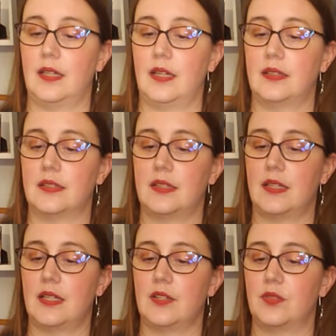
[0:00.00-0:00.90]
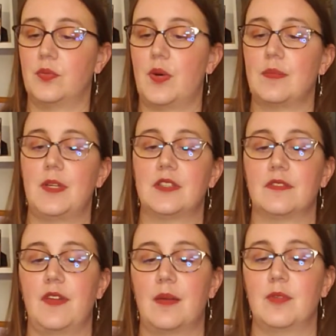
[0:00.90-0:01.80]
and sticking it through one piece
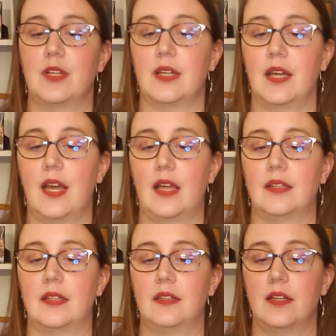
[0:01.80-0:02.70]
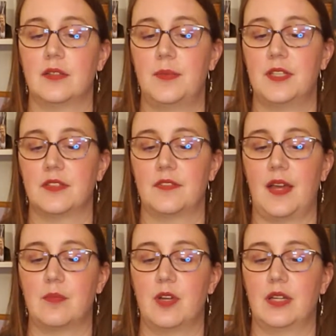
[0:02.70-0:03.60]
of fabric and then another piece of
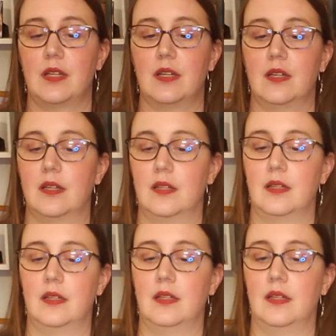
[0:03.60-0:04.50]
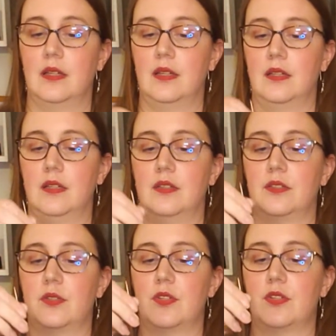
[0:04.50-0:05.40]
fabric.
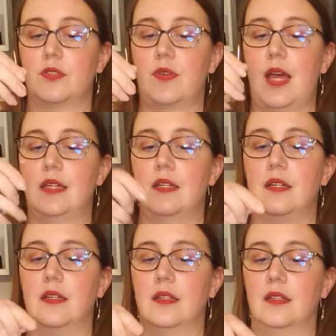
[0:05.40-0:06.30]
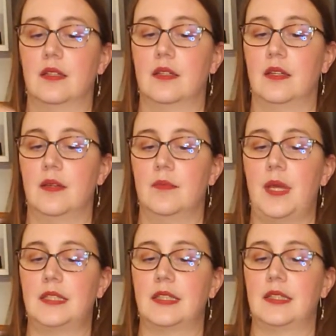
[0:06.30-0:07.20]
So the thread
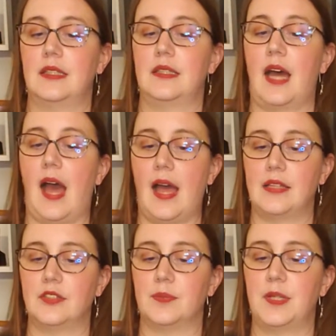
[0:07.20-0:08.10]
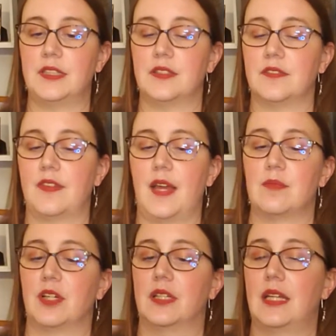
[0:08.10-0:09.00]
basically ties your pieces of
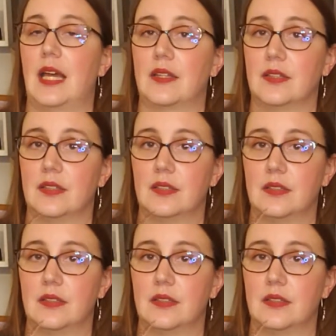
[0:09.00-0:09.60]
fabric together.